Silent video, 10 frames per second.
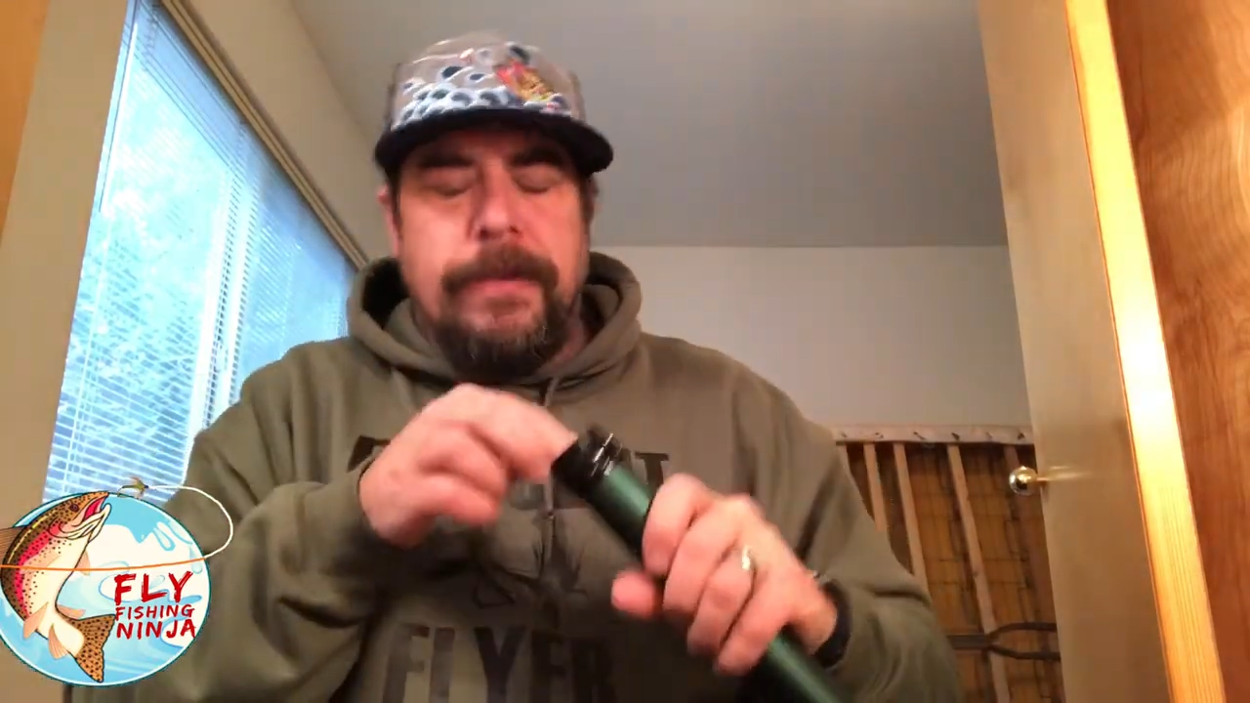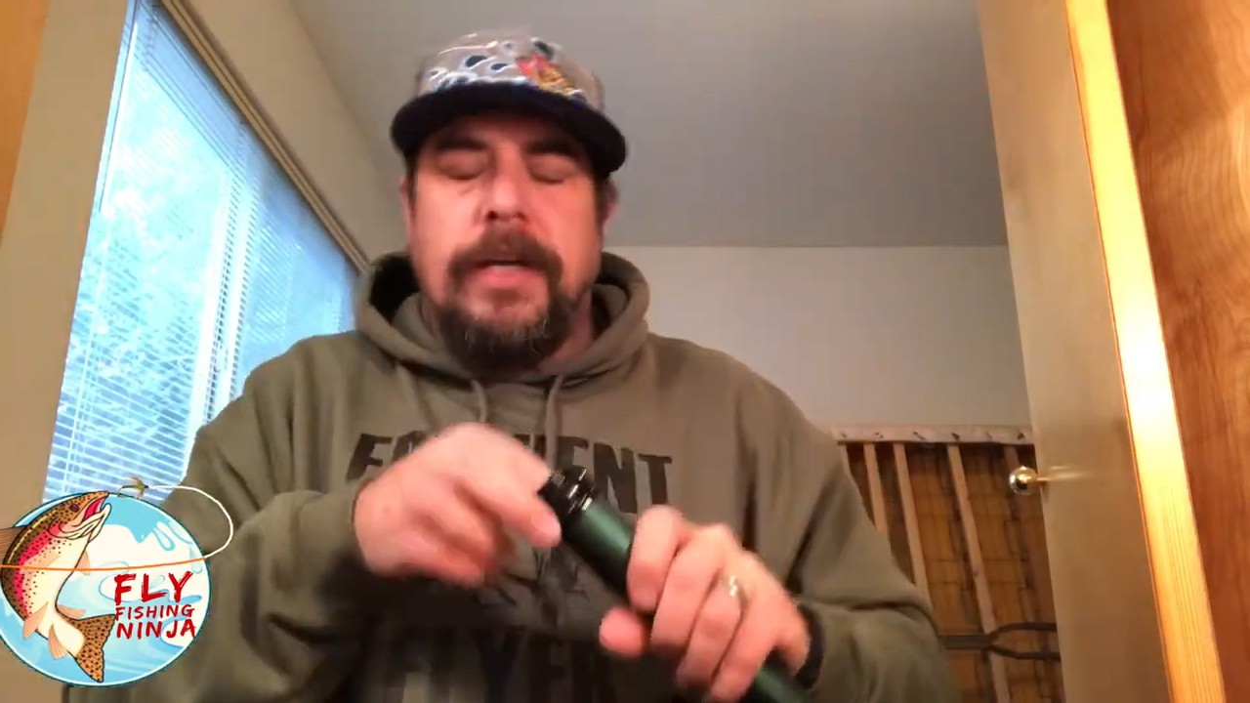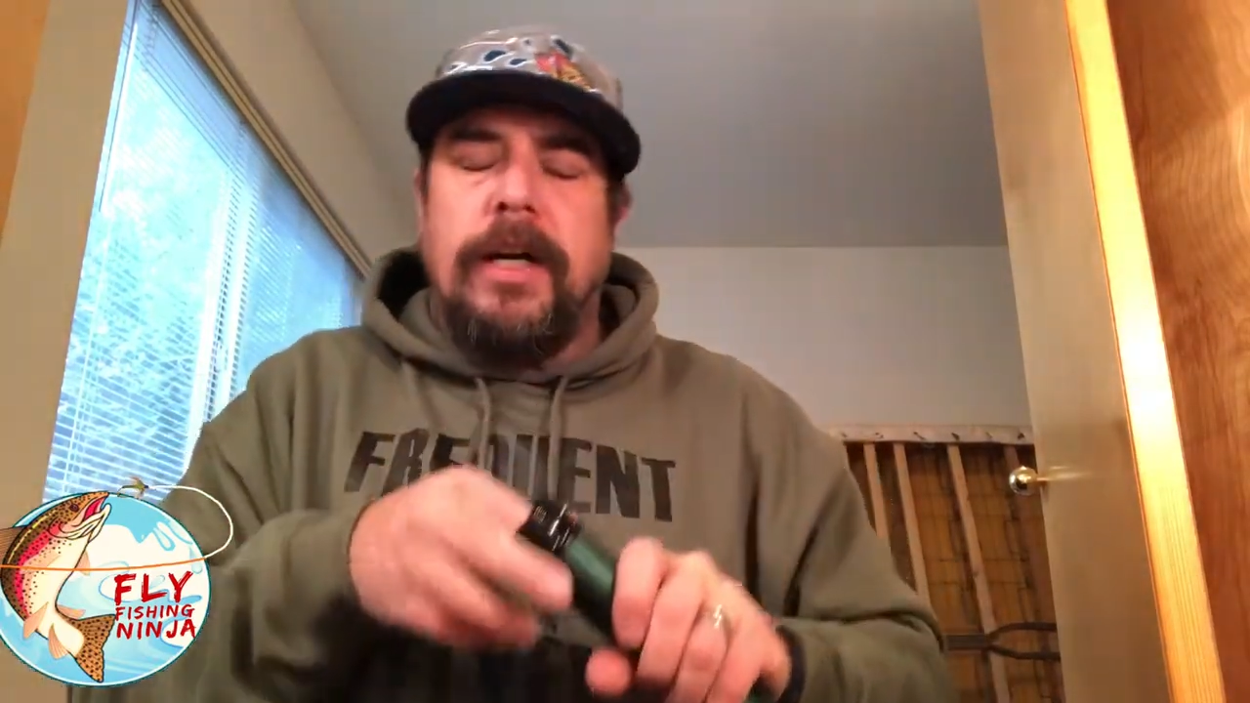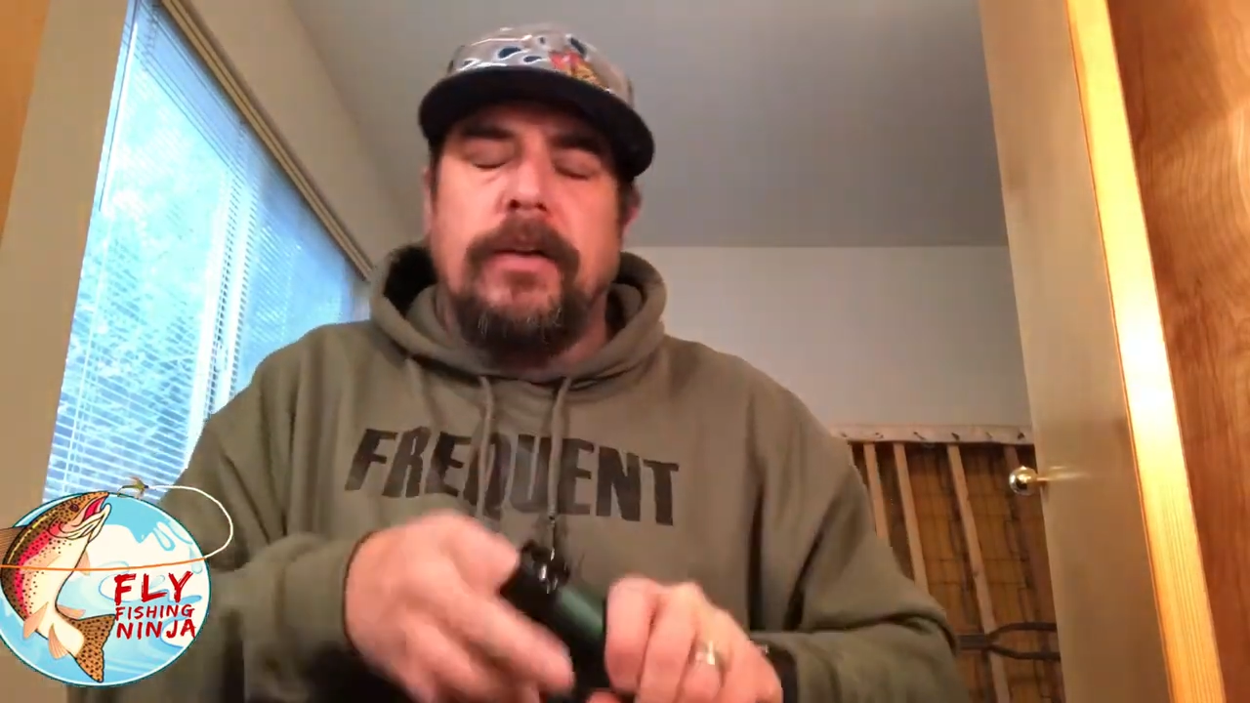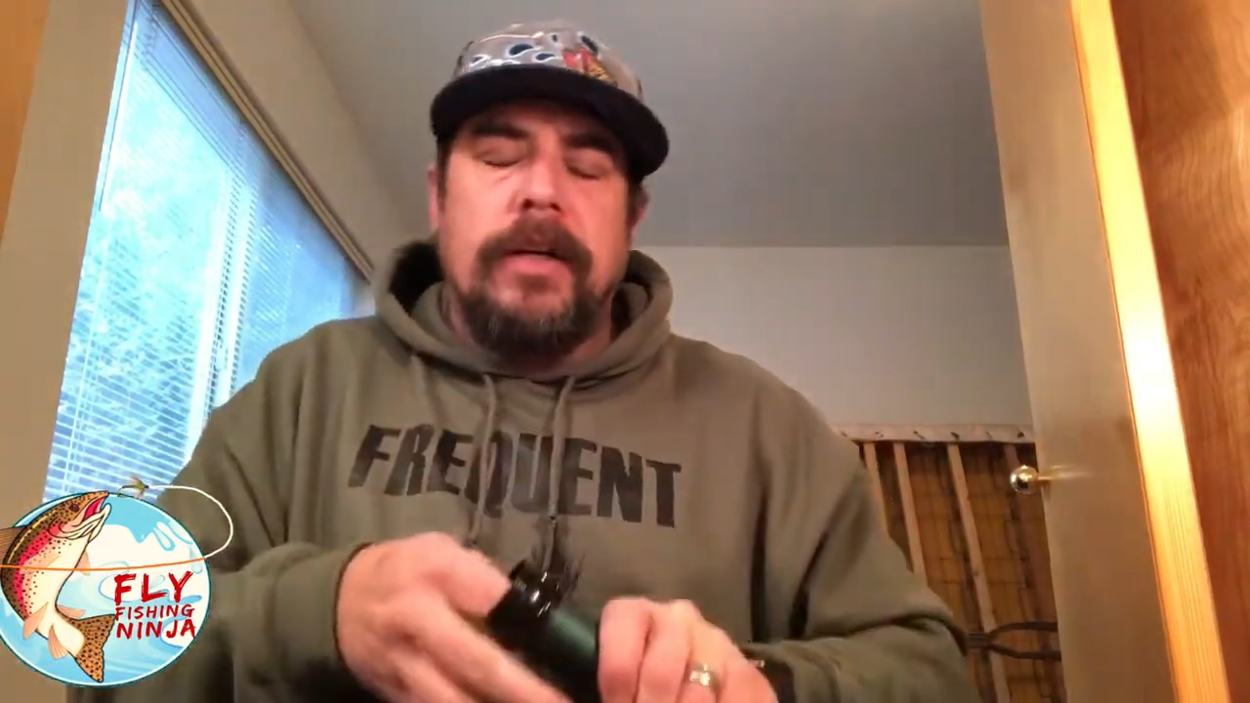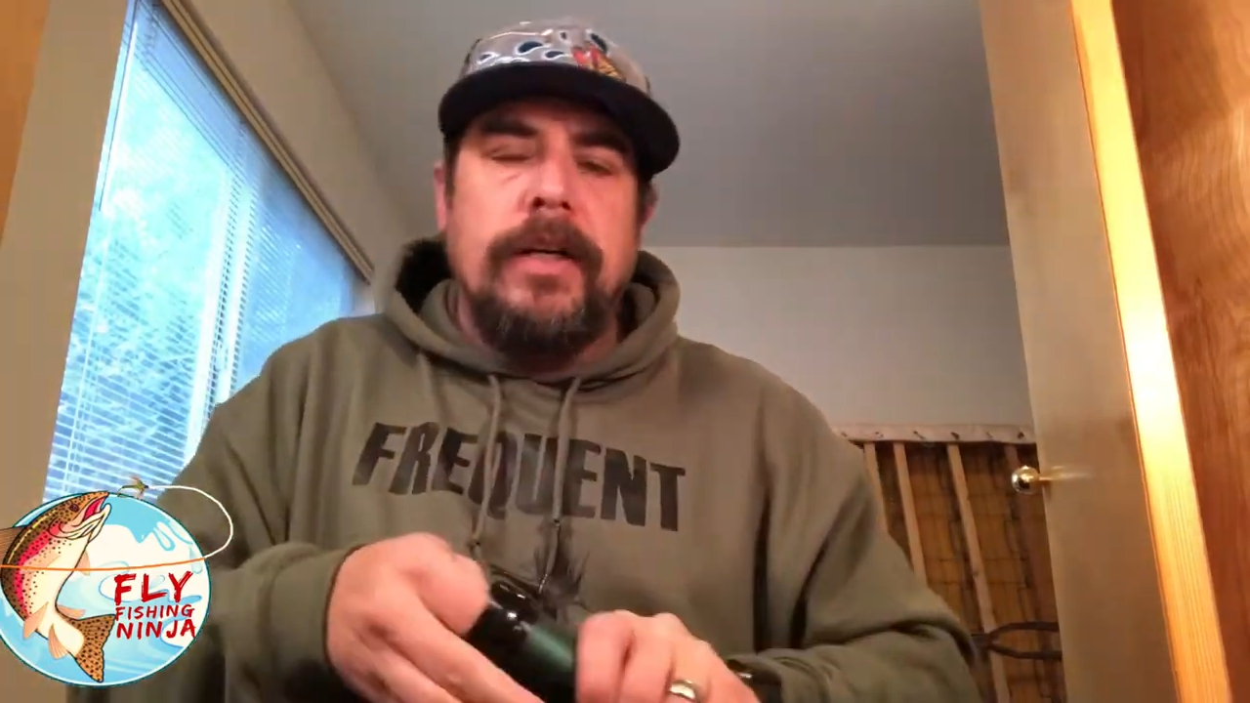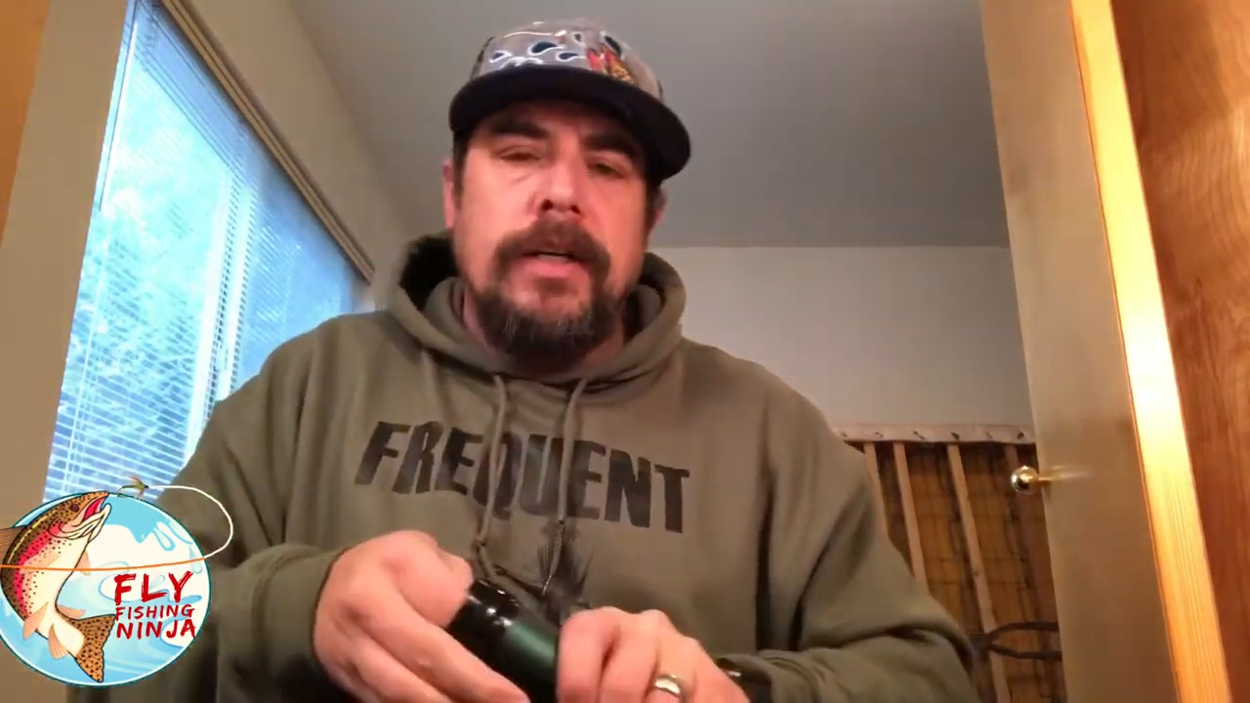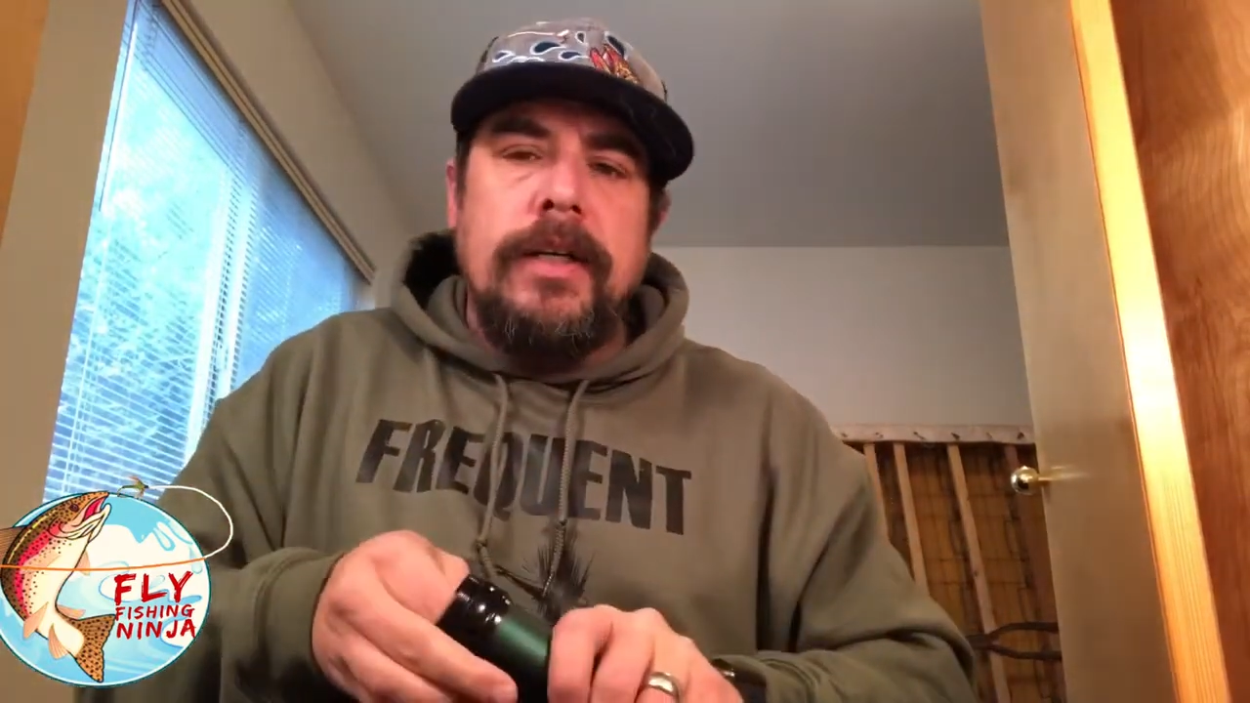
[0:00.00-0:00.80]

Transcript: the color.